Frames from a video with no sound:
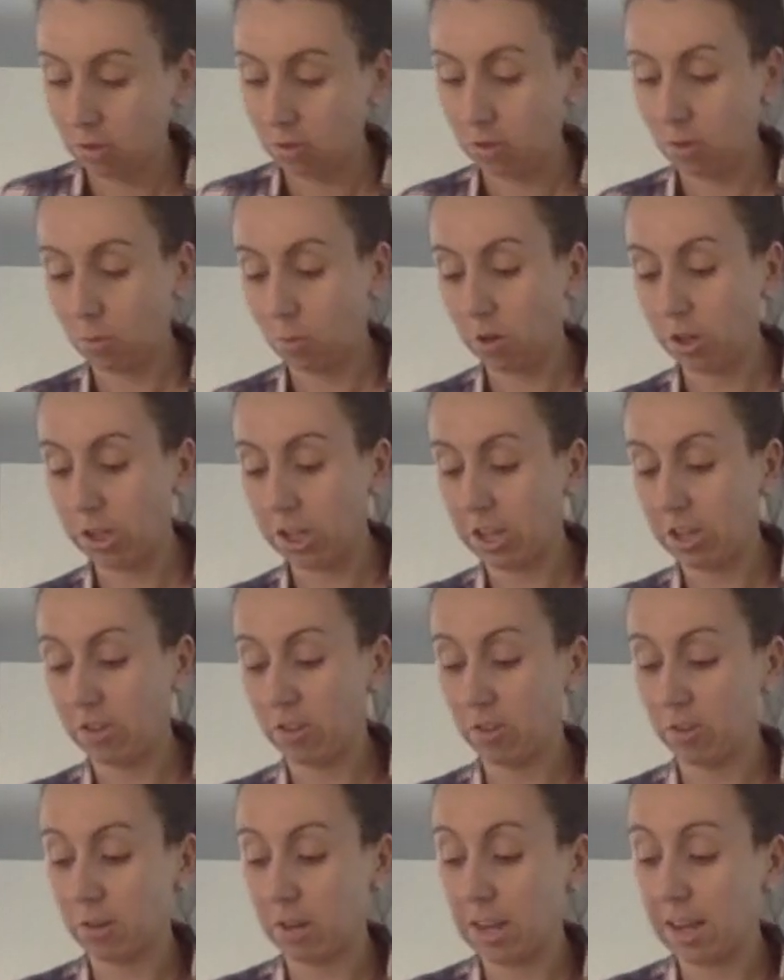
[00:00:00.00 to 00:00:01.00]
So what you can
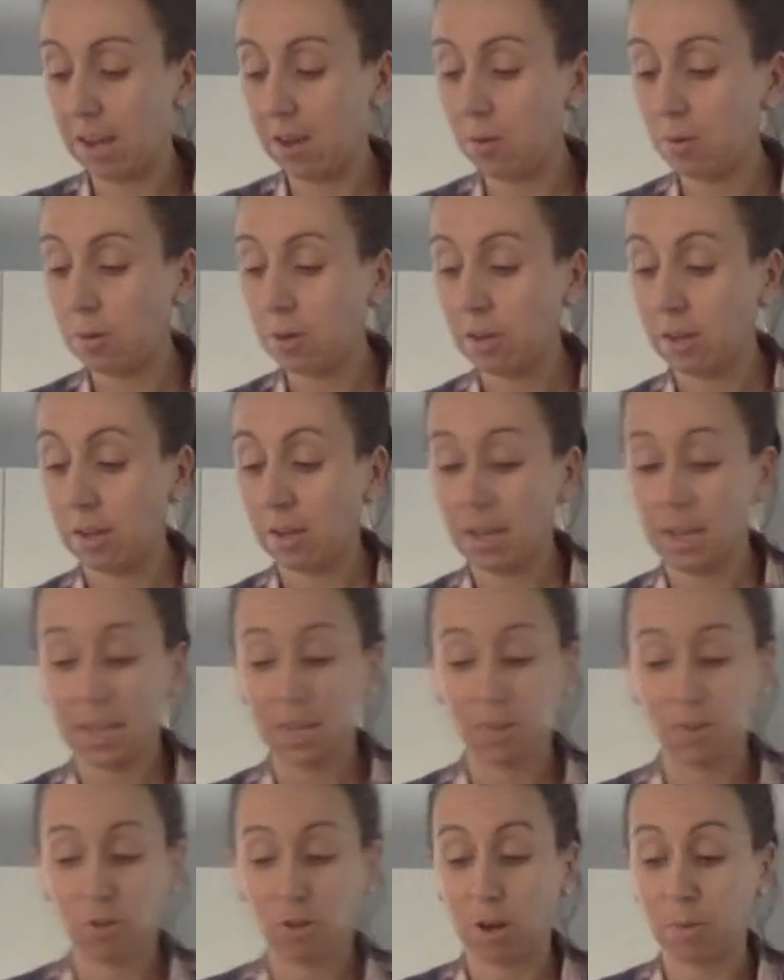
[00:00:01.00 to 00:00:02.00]
do now
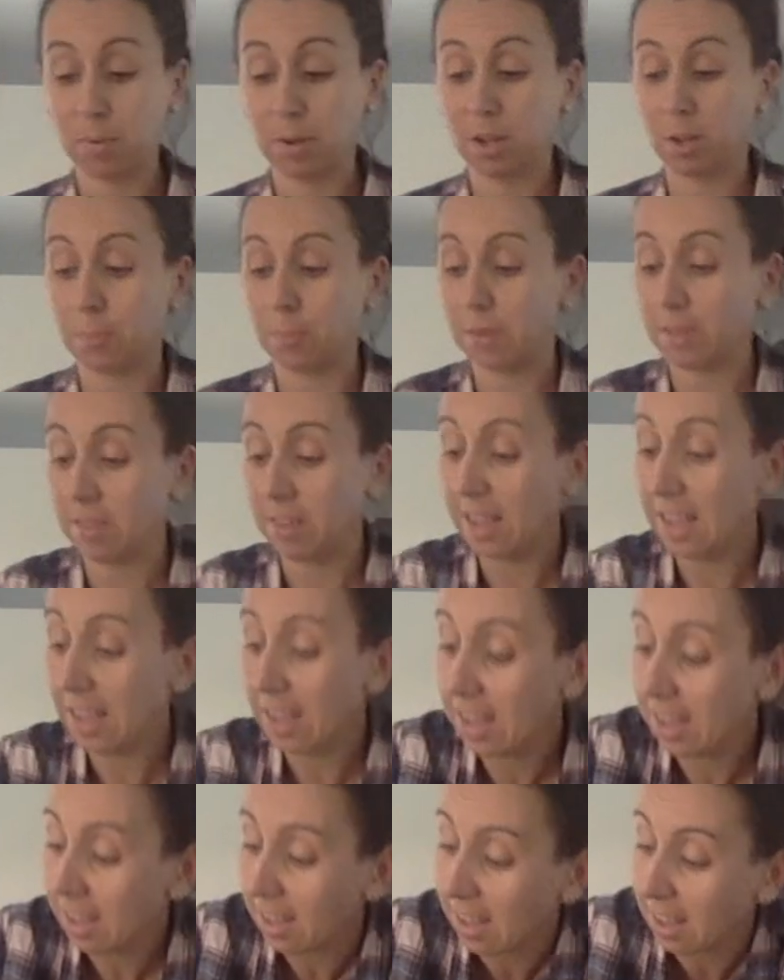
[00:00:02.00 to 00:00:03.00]
is grab a cup of
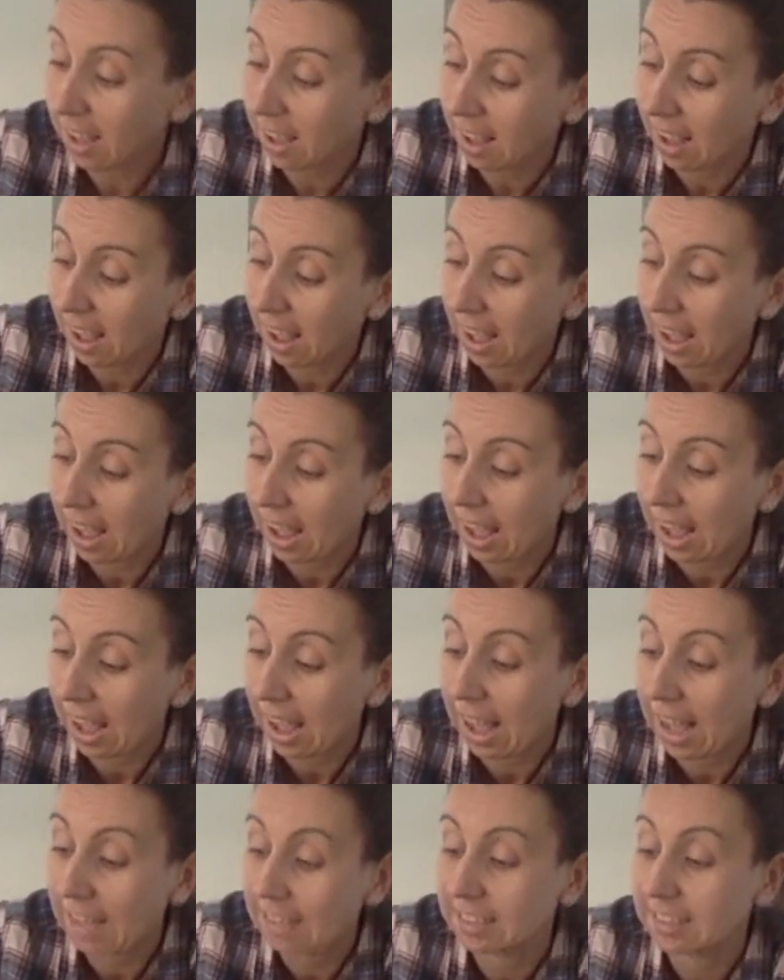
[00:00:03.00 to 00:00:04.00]
tea
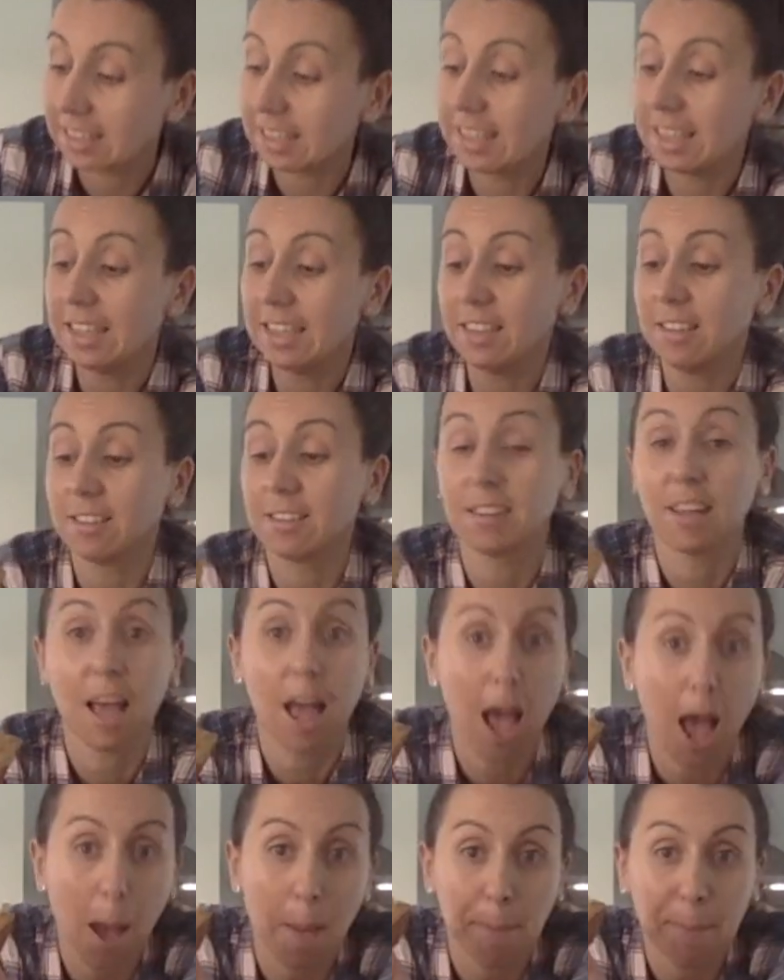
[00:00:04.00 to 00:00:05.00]
and eat
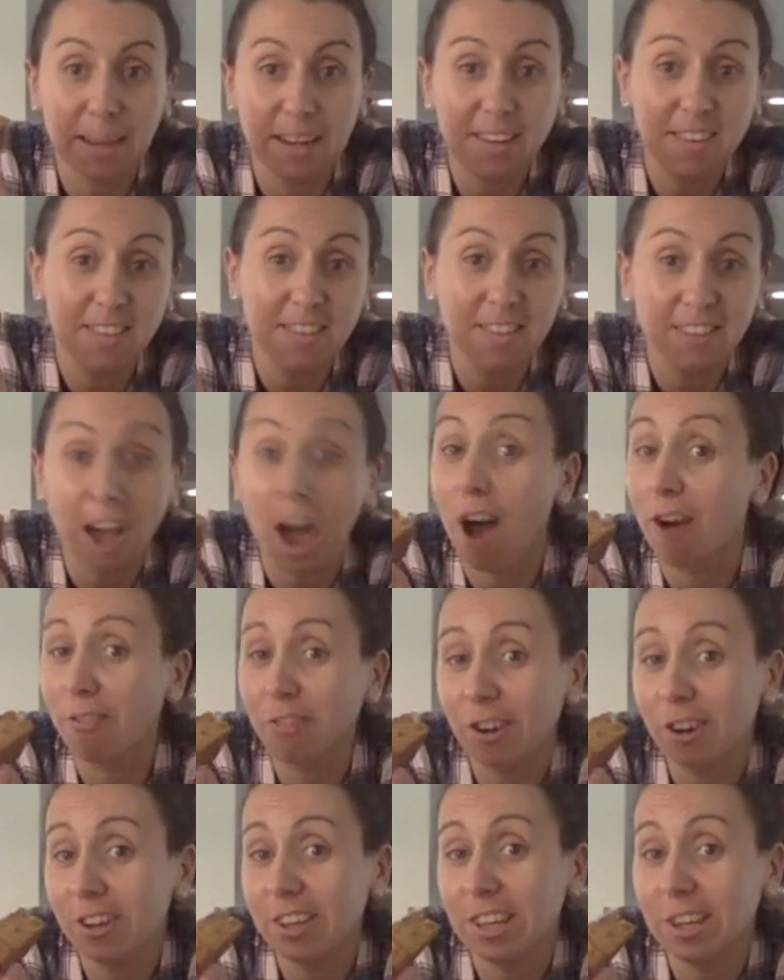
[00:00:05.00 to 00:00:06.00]
a piece of
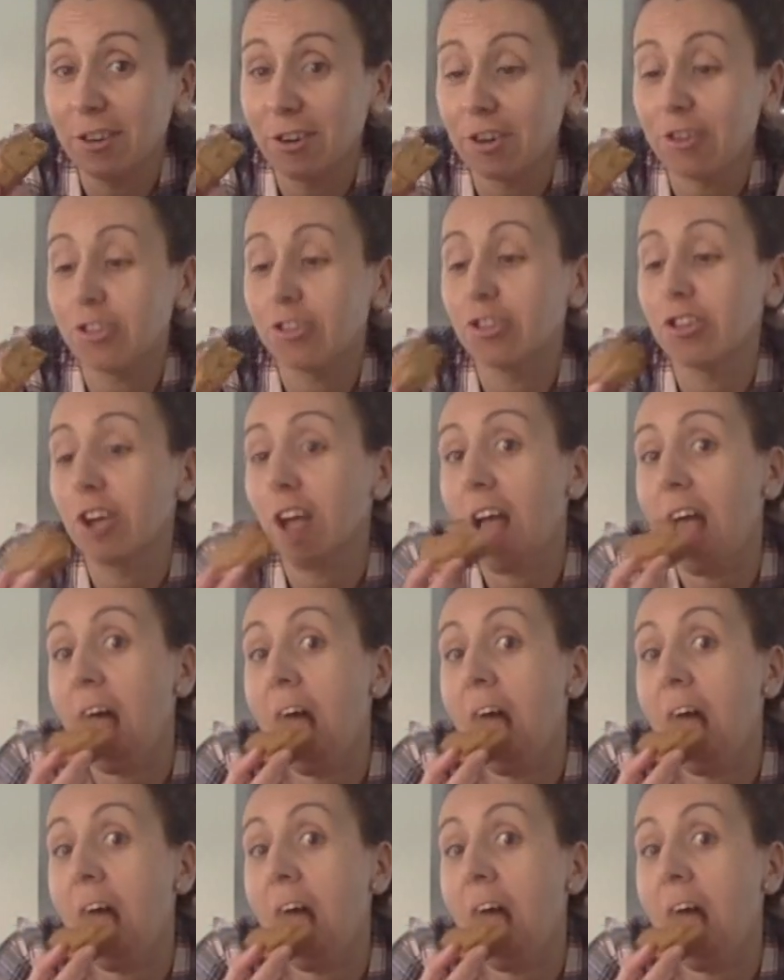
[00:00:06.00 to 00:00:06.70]
cookie crunch.